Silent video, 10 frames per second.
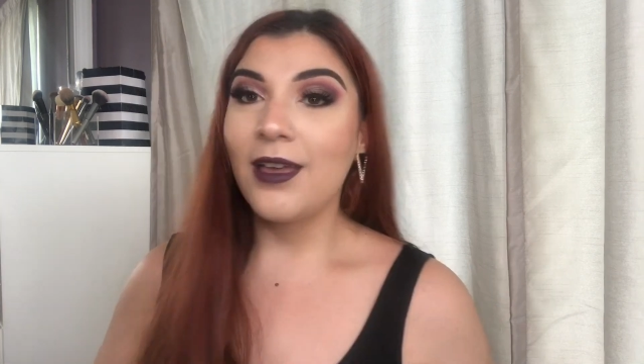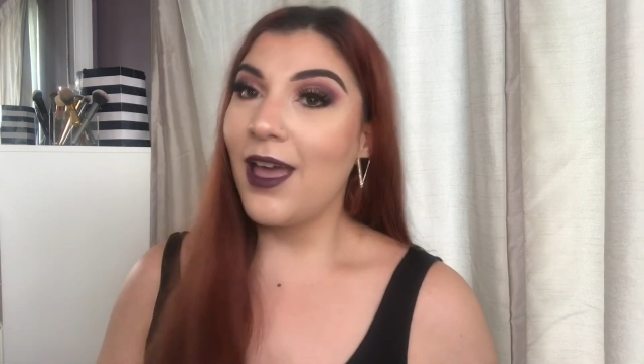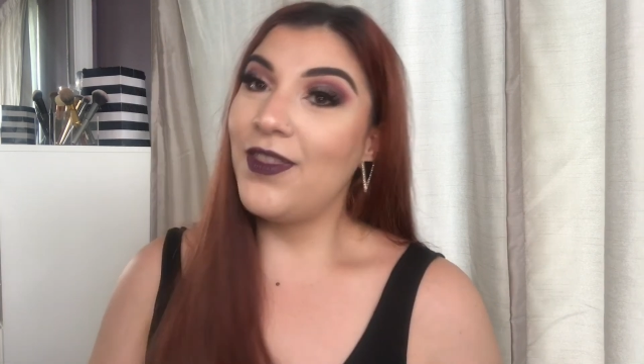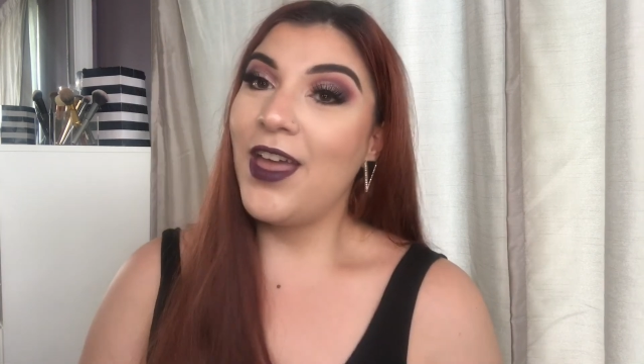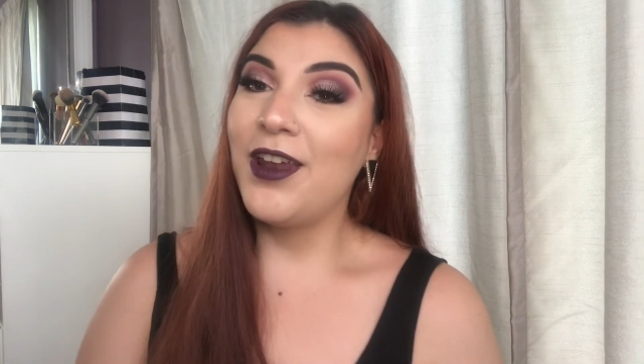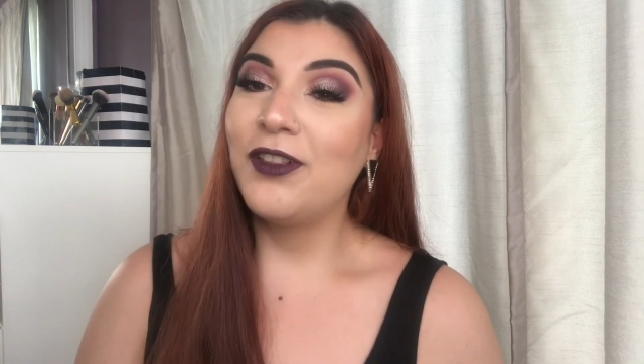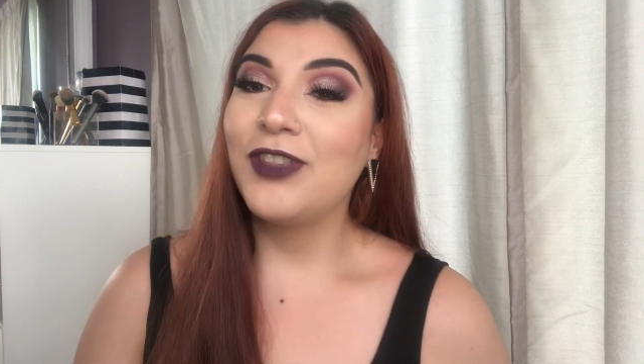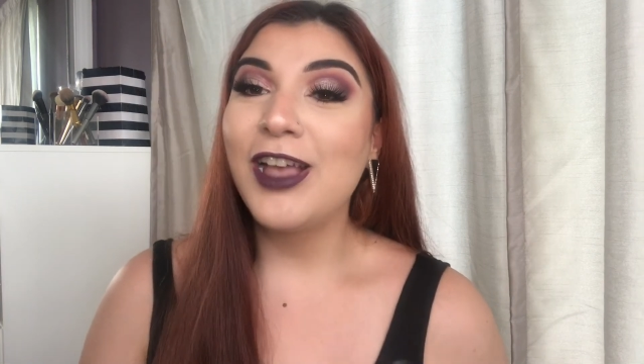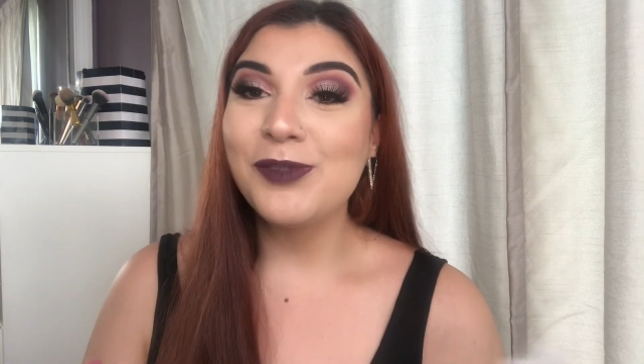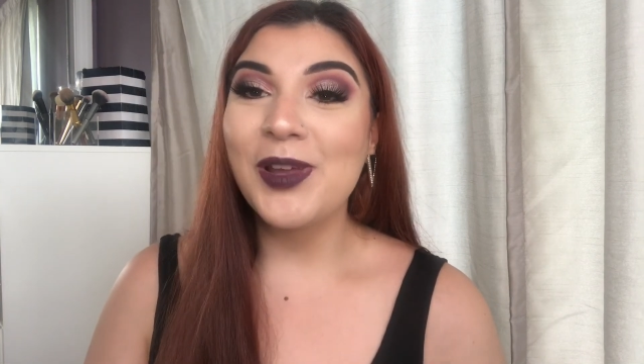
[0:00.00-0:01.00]
And then
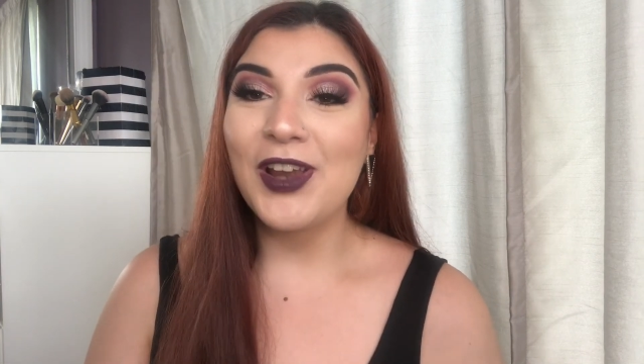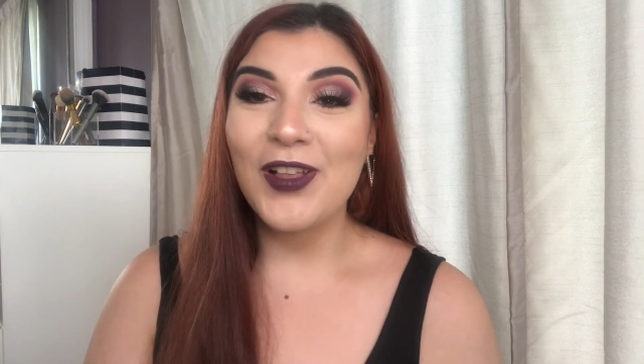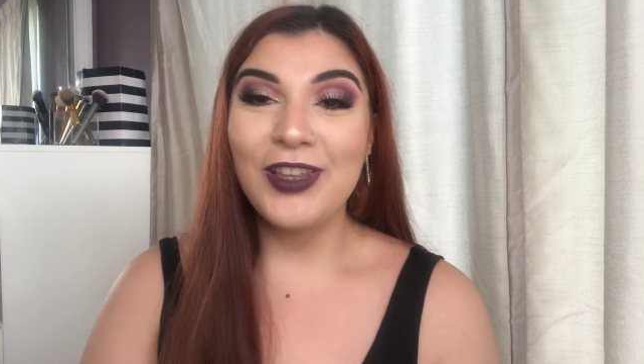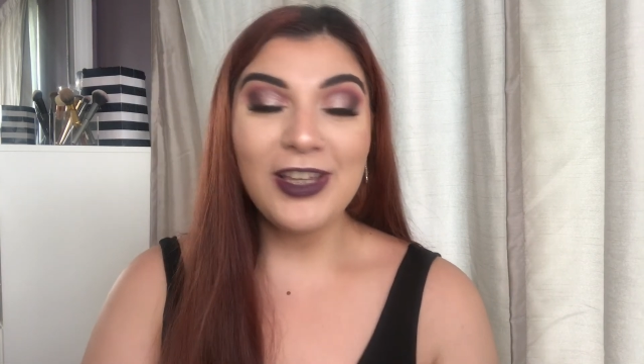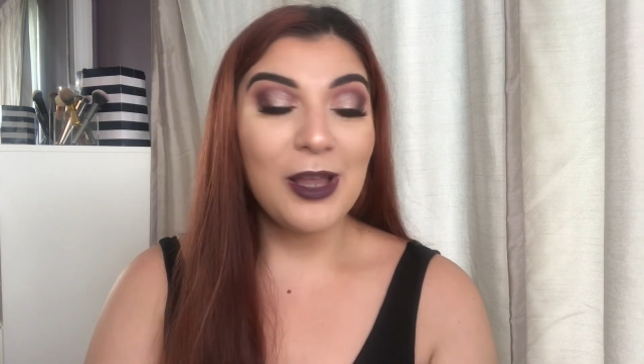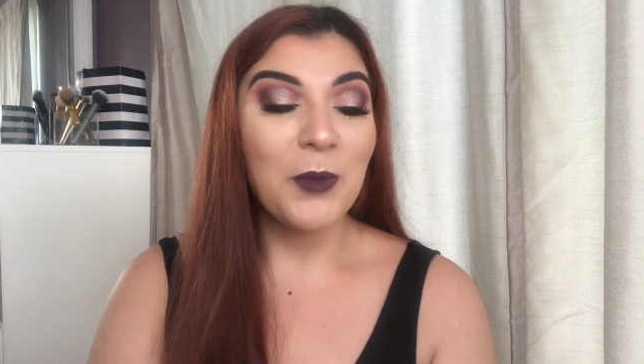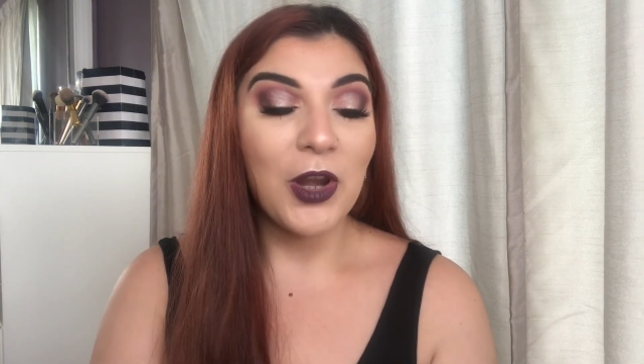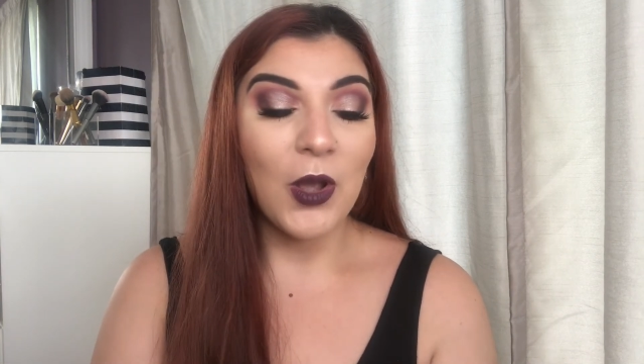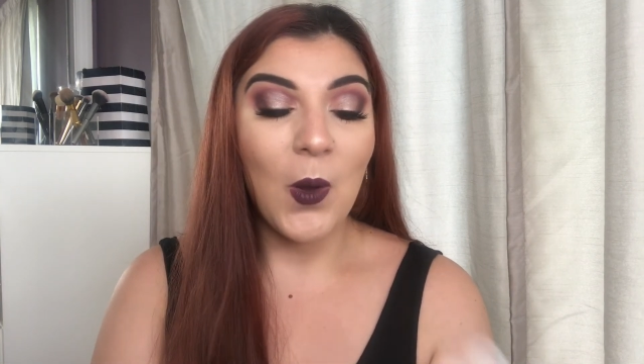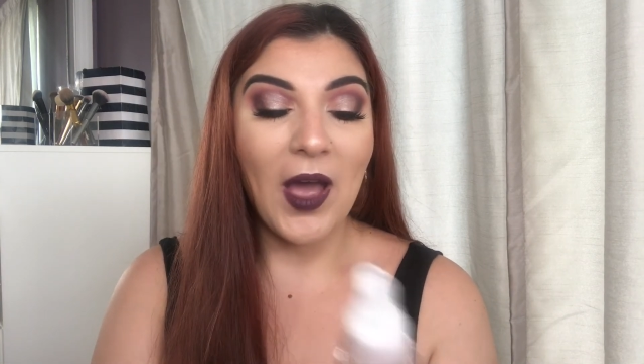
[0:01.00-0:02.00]
last but not least, I'm going
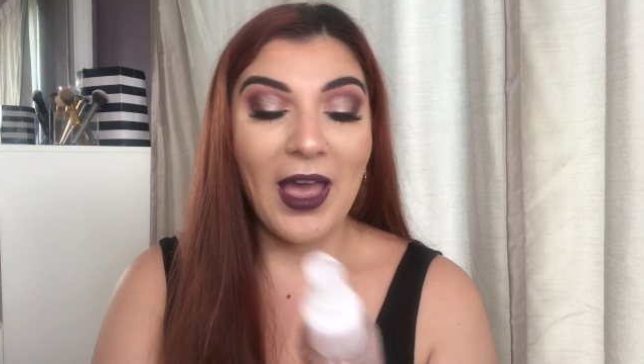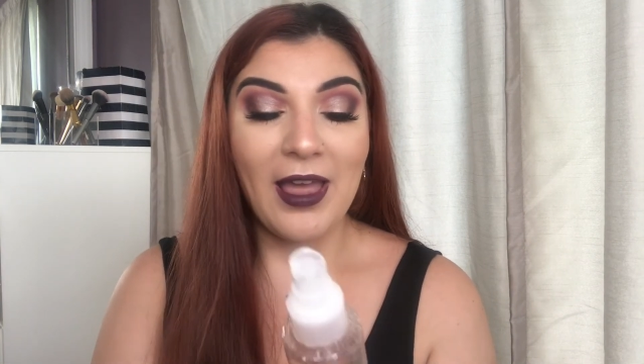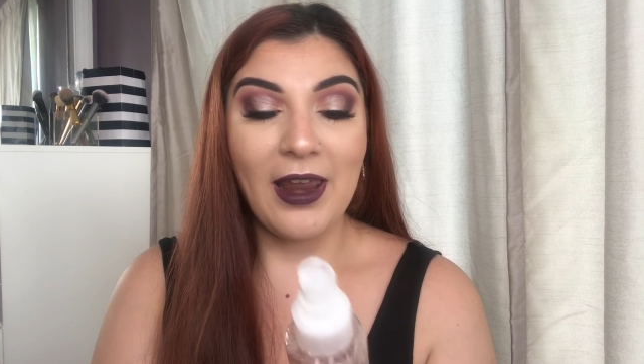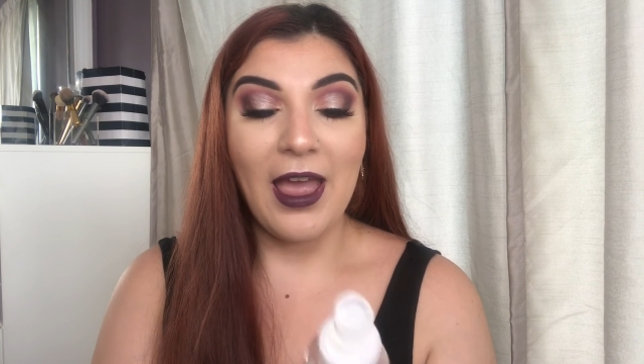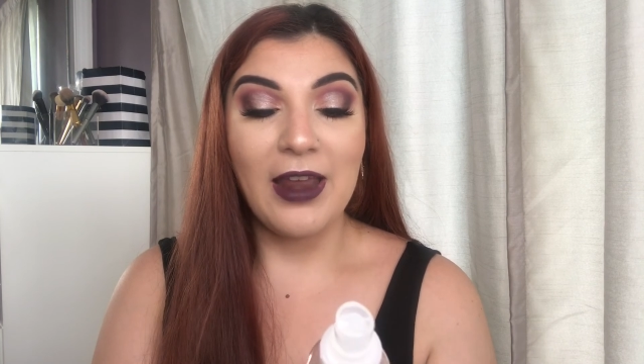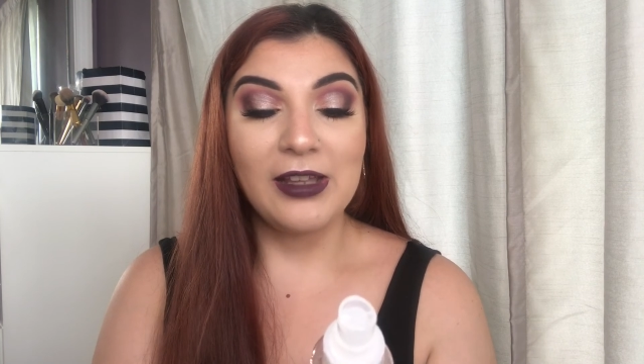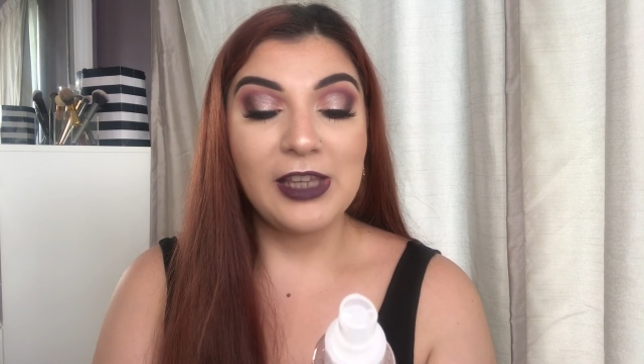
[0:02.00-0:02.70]
to go ahead and